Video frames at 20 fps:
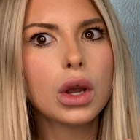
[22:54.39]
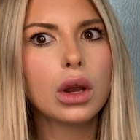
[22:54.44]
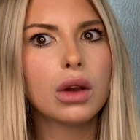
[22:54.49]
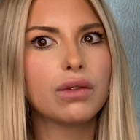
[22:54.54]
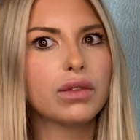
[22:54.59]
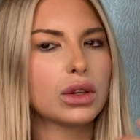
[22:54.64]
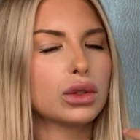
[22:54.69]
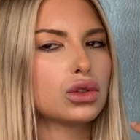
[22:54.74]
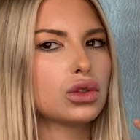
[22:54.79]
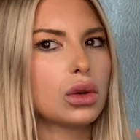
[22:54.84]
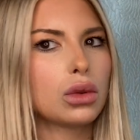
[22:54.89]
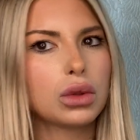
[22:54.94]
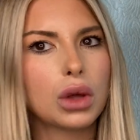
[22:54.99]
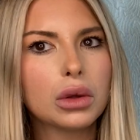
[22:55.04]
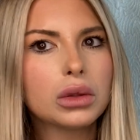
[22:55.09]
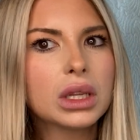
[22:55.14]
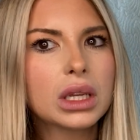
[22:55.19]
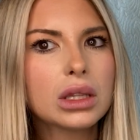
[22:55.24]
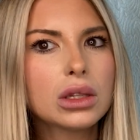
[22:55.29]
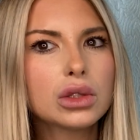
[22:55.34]
feel so
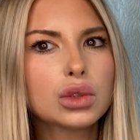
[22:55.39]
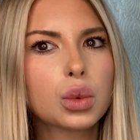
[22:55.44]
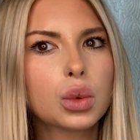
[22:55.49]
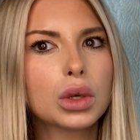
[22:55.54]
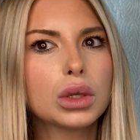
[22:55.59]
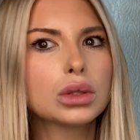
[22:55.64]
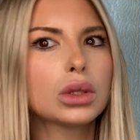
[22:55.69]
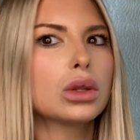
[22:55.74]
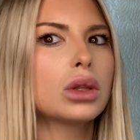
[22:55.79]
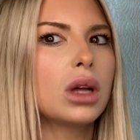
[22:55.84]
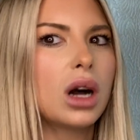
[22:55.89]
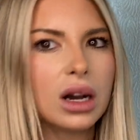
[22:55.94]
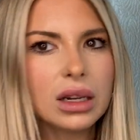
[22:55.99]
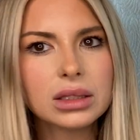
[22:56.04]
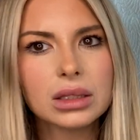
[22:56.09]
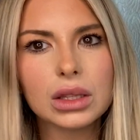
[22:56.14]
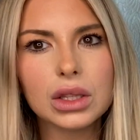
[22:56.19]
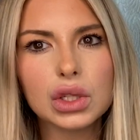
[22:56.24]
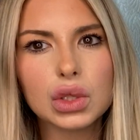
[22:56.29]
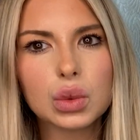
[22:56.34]
lonely in this world,
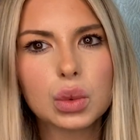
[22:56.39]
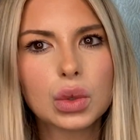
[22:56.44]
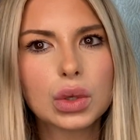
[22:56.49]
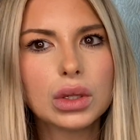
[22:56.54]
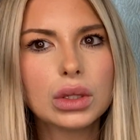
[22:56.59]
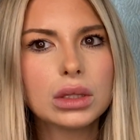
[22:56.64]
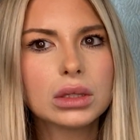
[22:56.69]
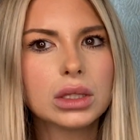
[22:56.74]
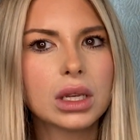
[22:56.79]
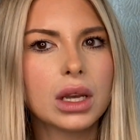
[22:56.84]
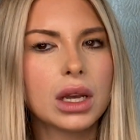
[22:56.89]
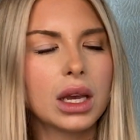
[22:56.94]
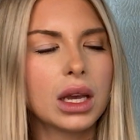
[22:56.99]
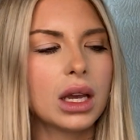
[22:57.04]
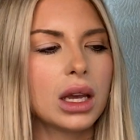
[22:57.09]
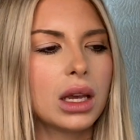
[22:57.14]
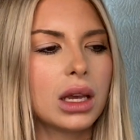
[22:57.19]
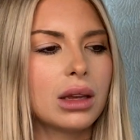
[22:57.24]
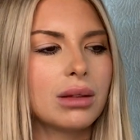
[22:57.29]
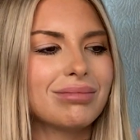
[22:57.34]
lost in this world,
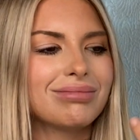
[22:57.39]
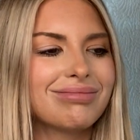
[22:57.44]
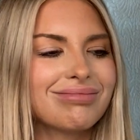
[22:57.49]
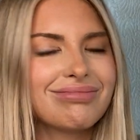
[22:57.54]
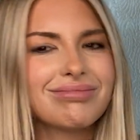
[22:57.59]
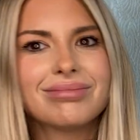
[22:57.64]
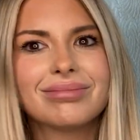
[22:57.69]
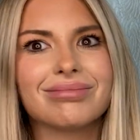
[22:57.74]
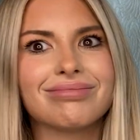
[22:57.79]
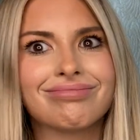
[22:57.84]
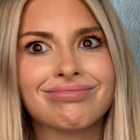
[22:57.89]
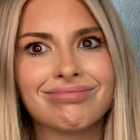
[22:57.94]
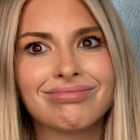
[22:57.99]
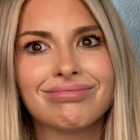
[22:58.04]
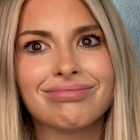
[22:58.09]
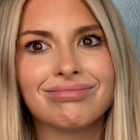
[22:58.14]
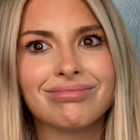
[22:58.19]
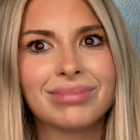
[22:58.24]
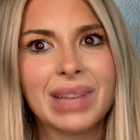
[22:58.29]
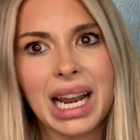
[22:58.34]

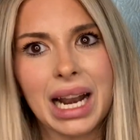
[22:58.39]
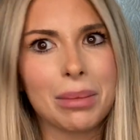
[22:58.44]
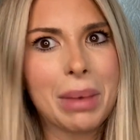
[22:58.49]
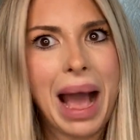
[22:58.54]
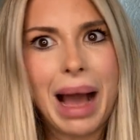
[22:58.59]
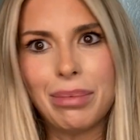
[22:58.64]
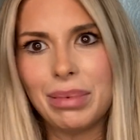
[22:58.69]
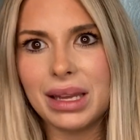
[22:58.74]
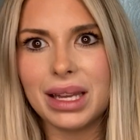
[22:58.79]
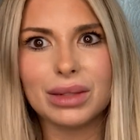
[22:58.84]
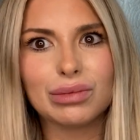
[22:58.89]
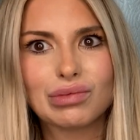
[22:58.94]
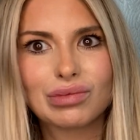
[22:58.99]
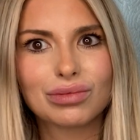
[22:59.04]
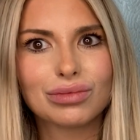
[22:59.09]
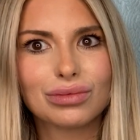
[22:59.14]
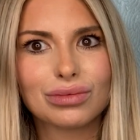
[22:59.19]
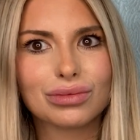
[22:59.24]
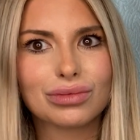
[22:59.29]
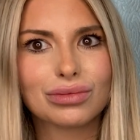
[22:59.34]
then I'm happy.
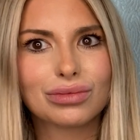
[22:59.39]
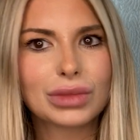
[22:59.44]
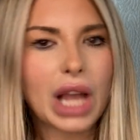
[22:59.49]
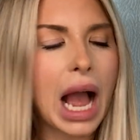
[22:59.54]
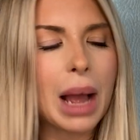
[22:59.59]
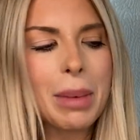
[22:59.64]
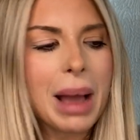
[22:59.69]
I'm